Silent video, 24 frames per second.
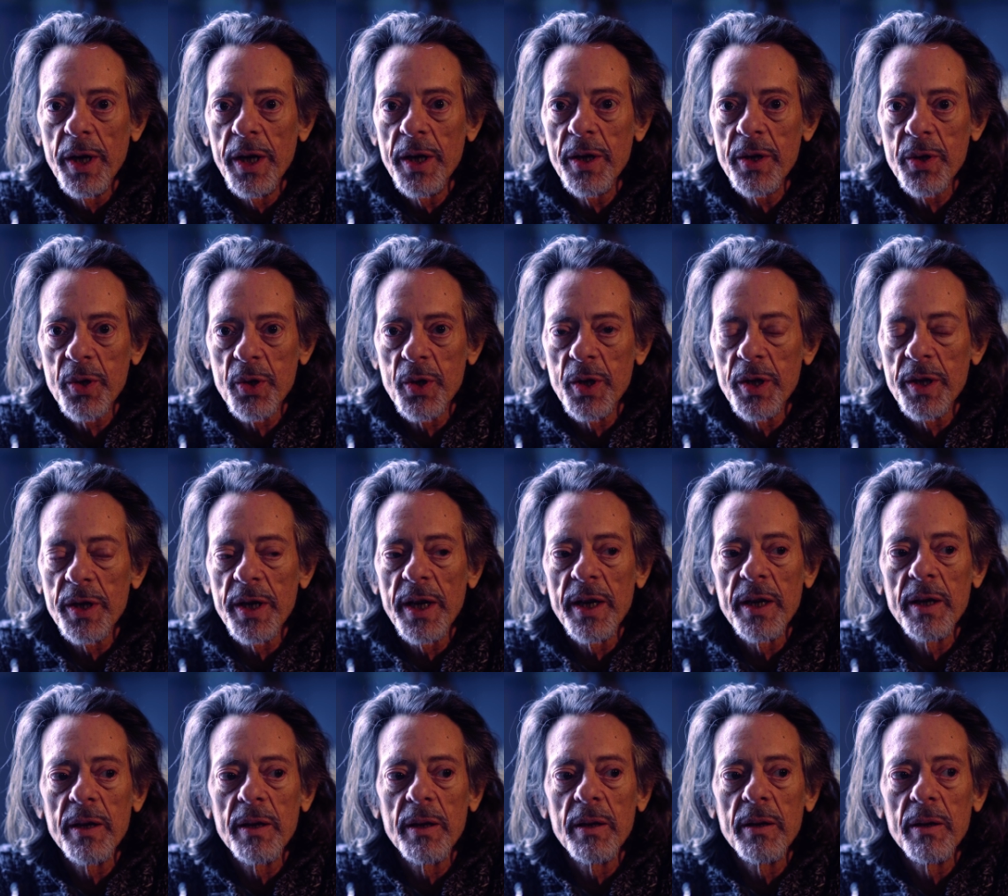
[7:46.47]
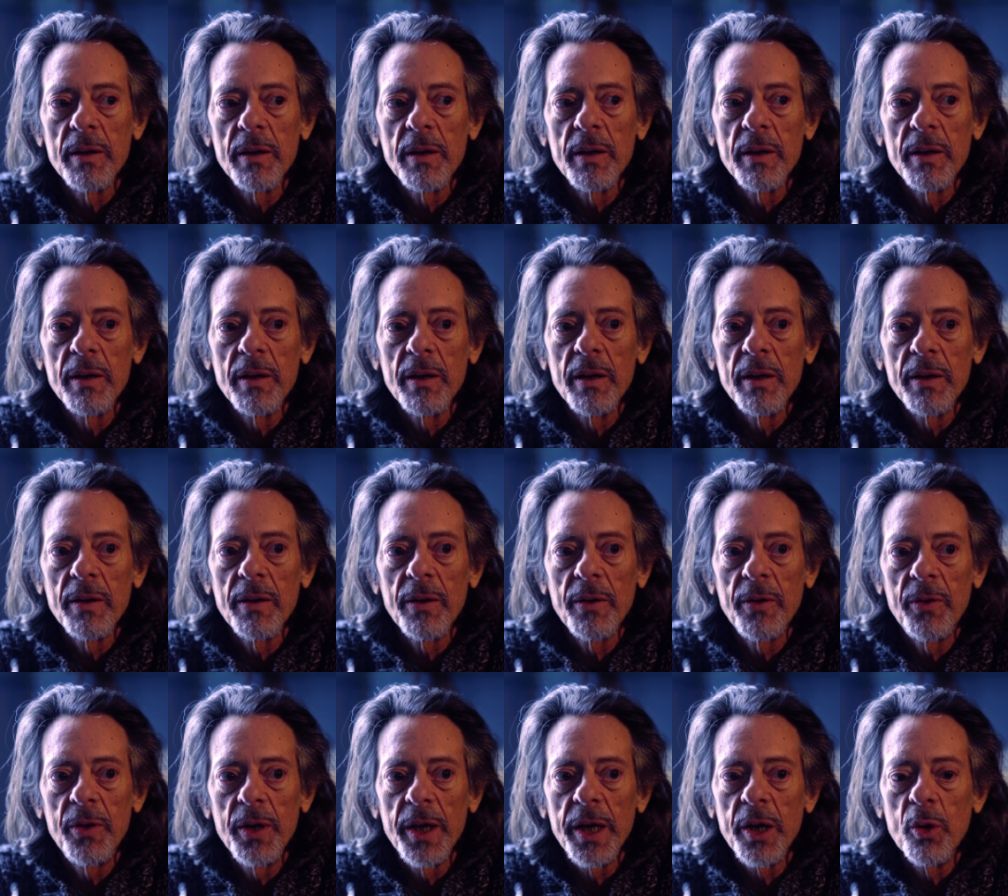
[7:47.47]
Innocent
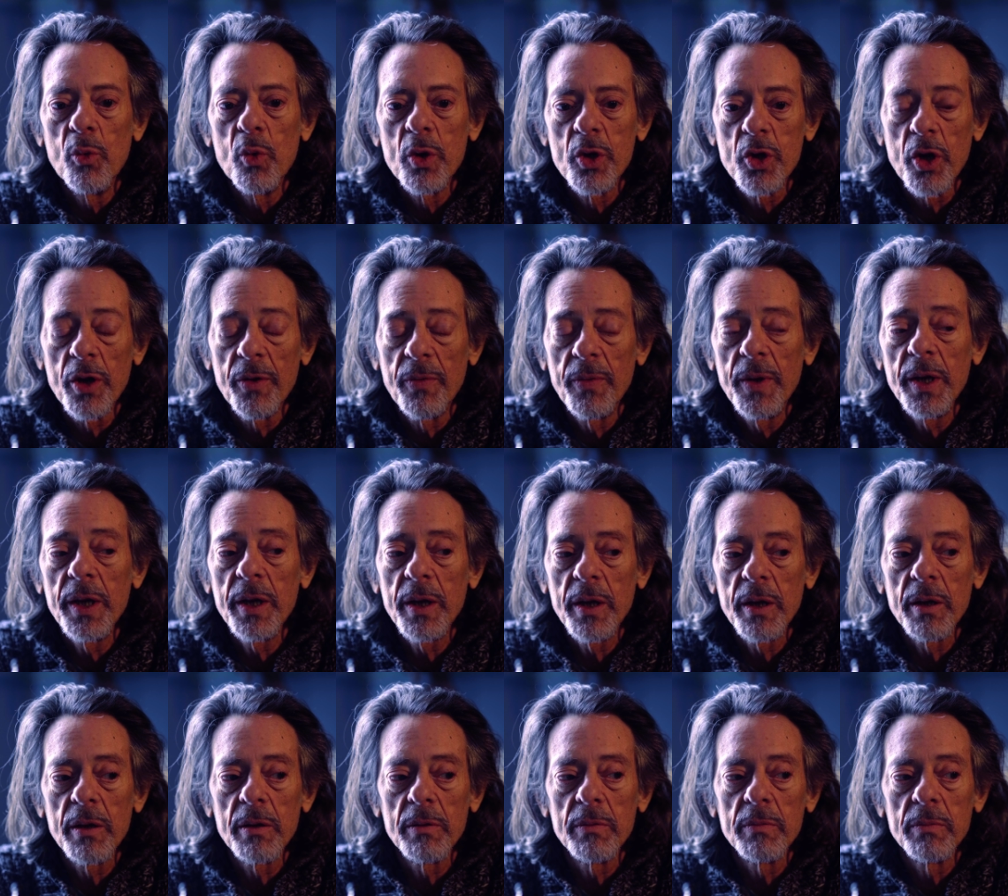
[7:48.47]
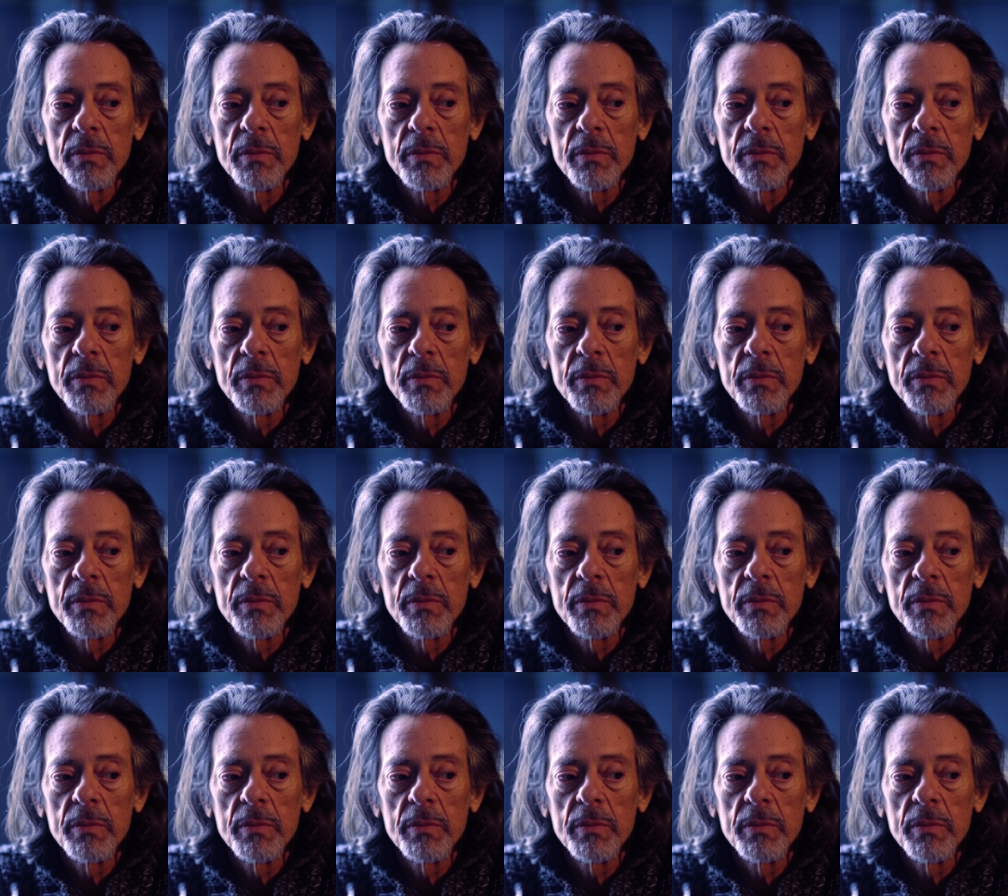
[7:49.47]
thing, which I think